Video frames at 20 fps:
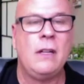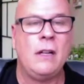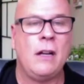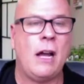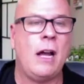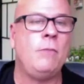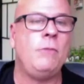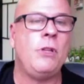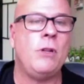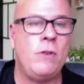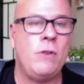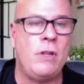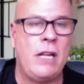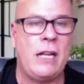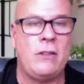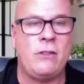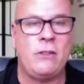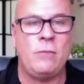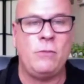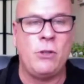I'm doing
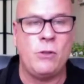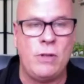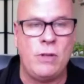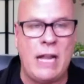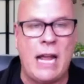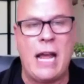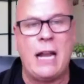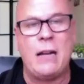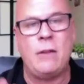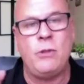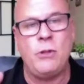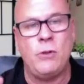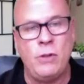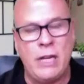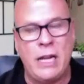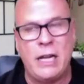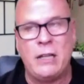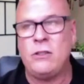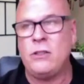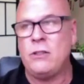this, I'm doing that, I'm doing
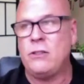this.